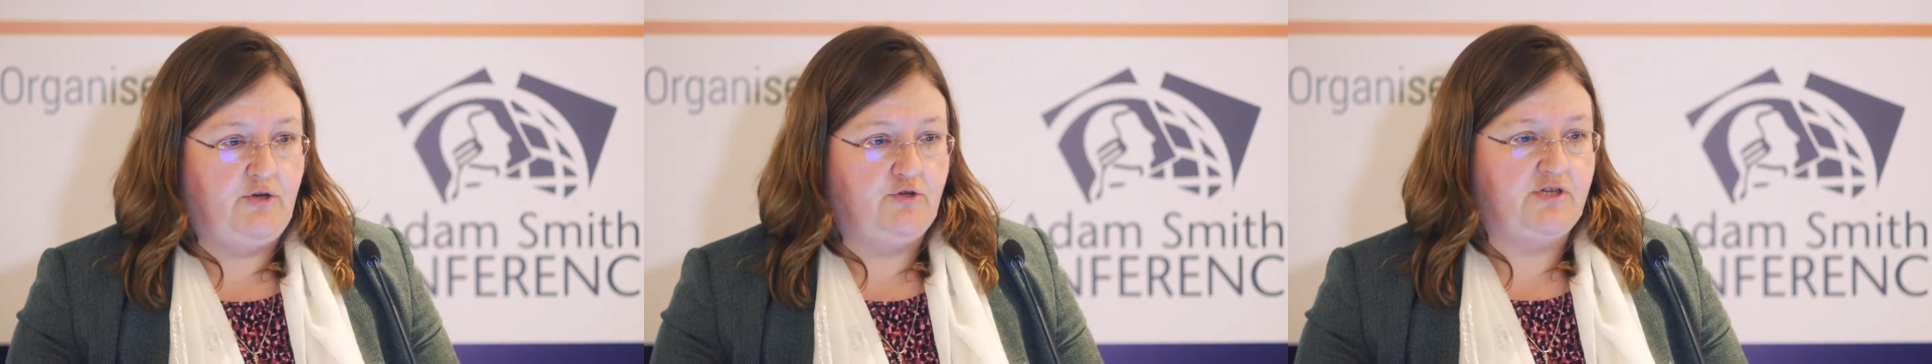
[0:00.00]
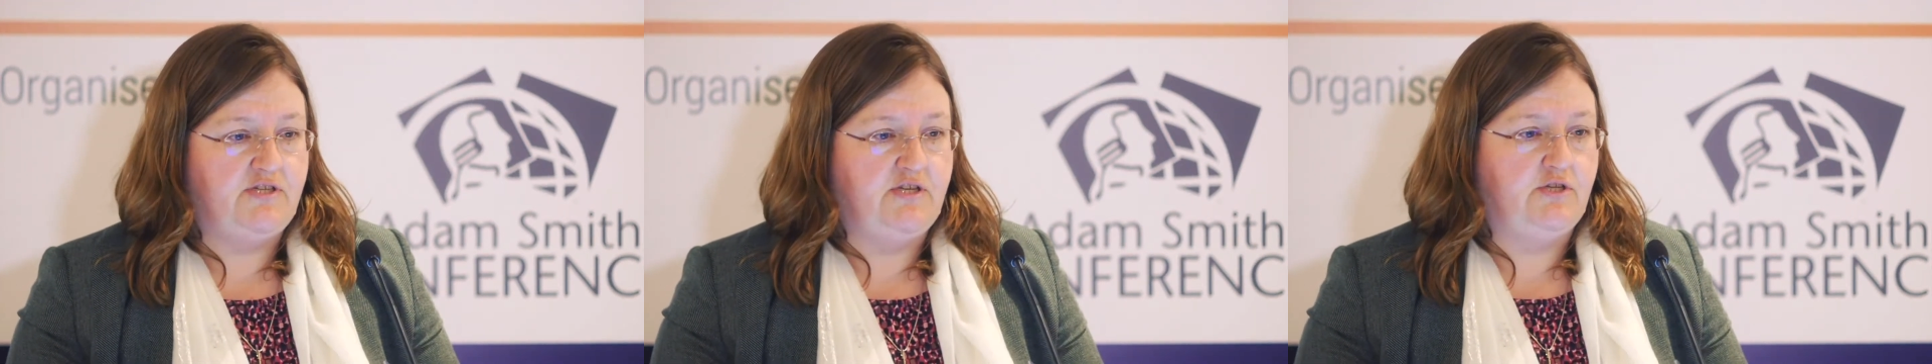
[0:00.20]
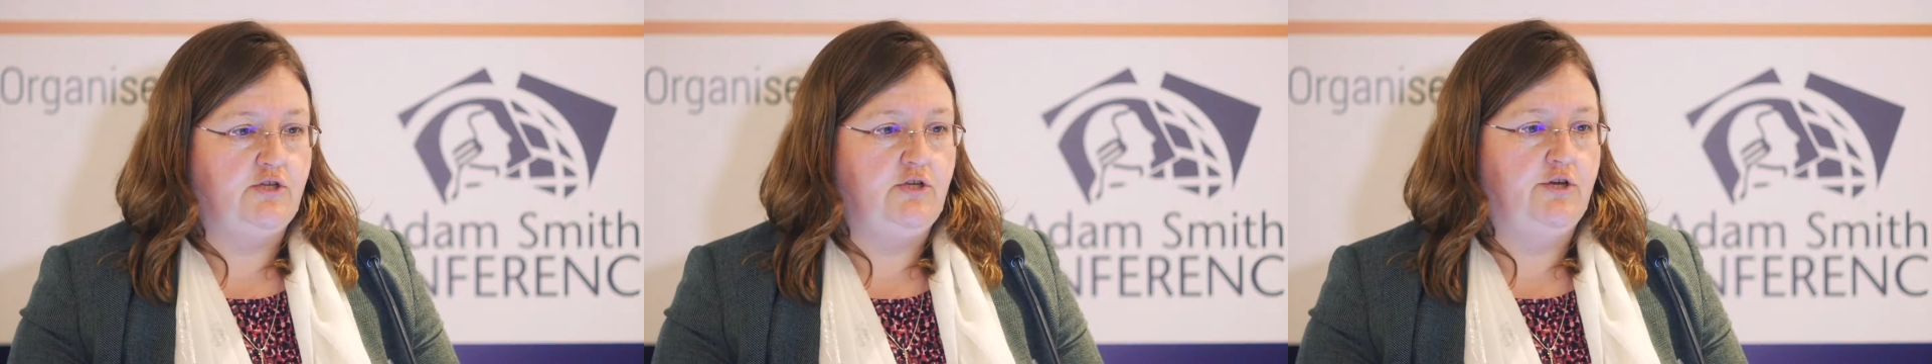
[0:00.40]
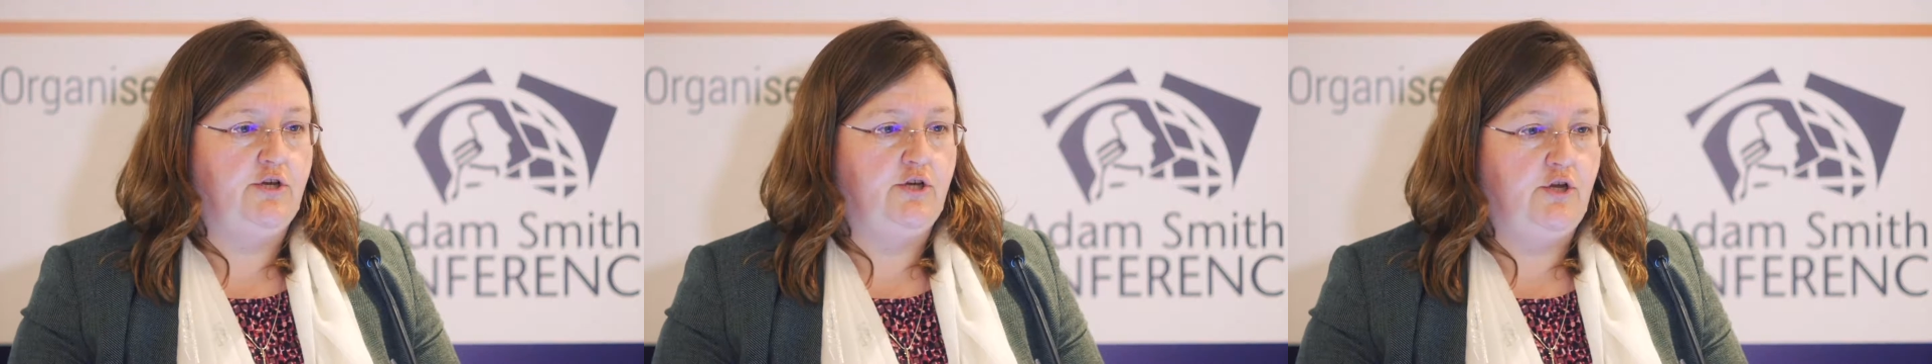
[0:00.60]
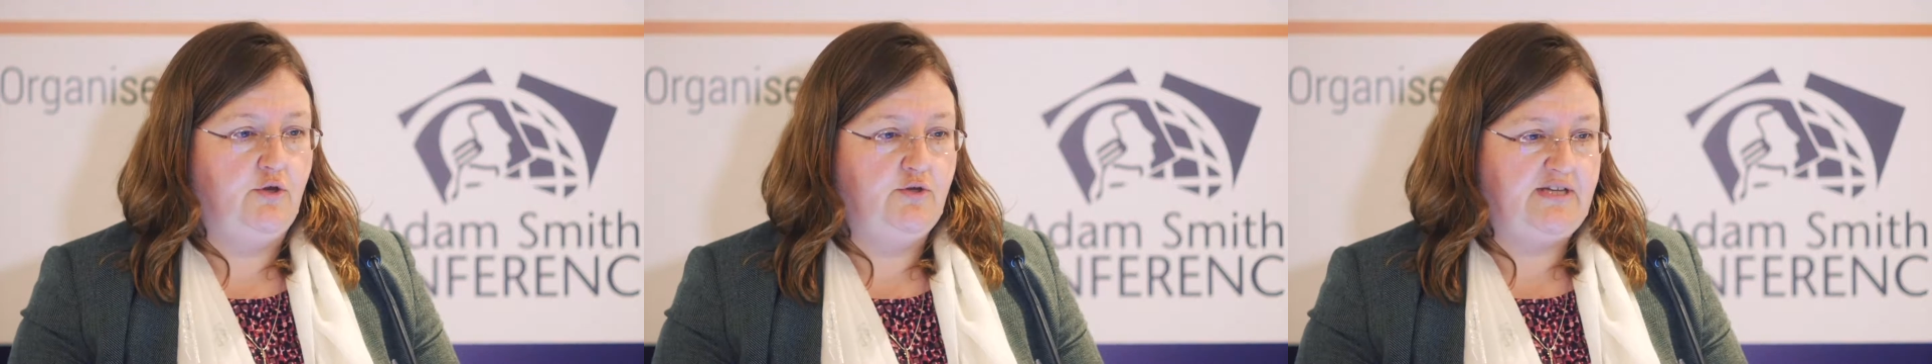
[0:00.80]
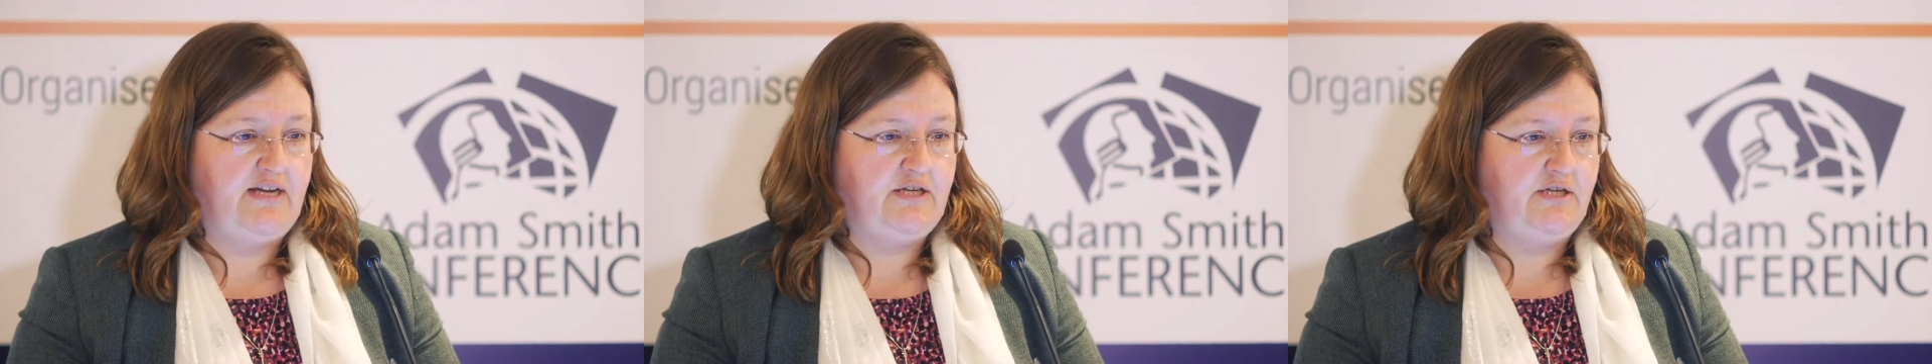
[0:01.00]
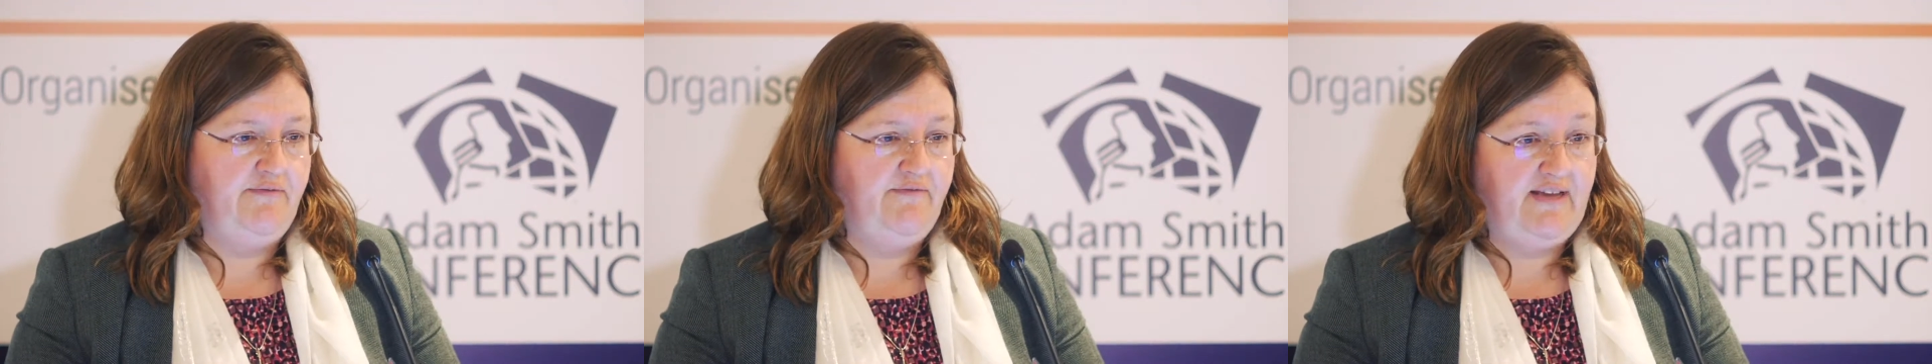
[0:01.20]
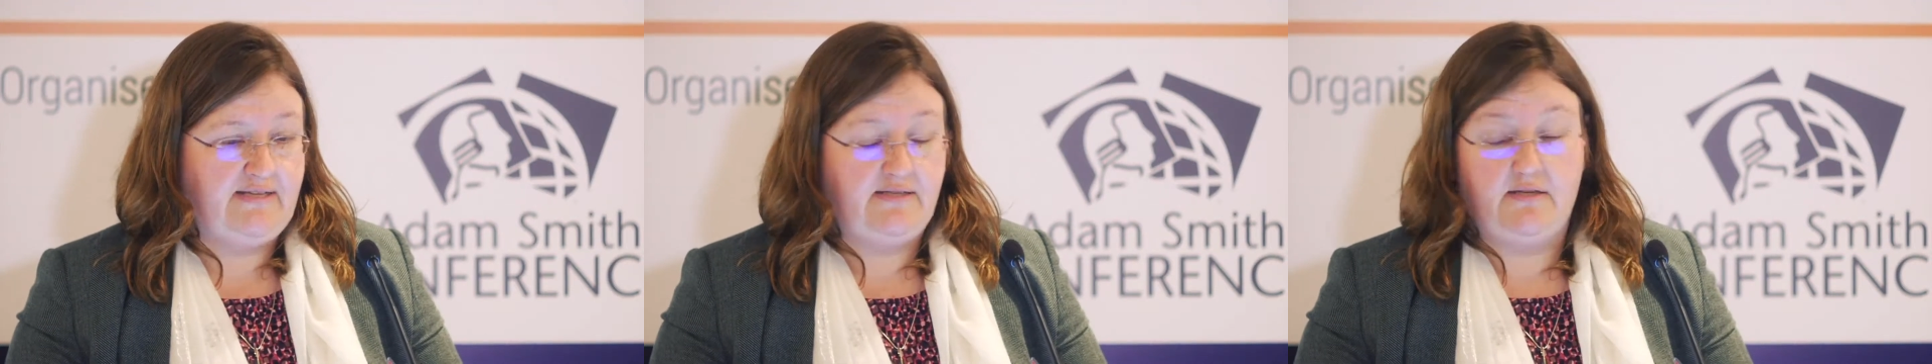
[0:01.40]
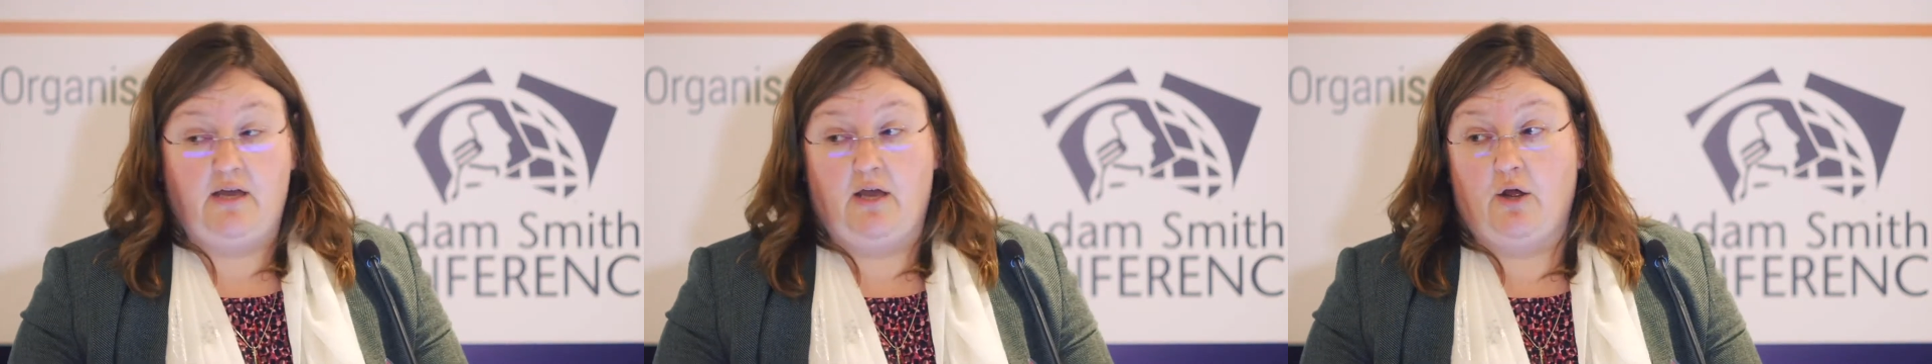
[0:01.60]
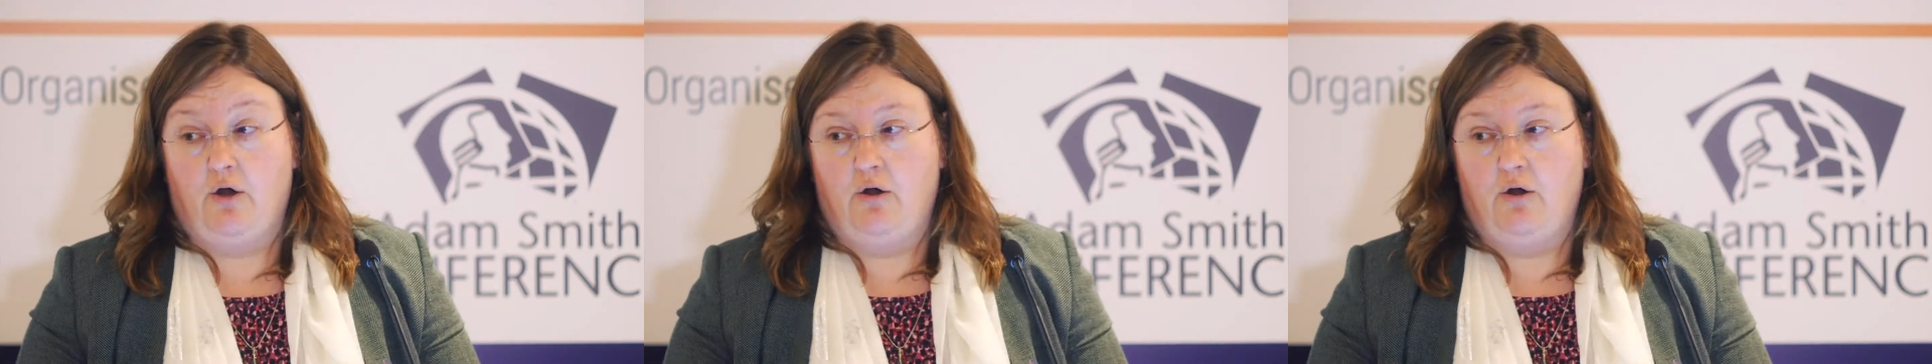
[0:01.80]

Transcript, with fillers: interesting to look at who's actually investing in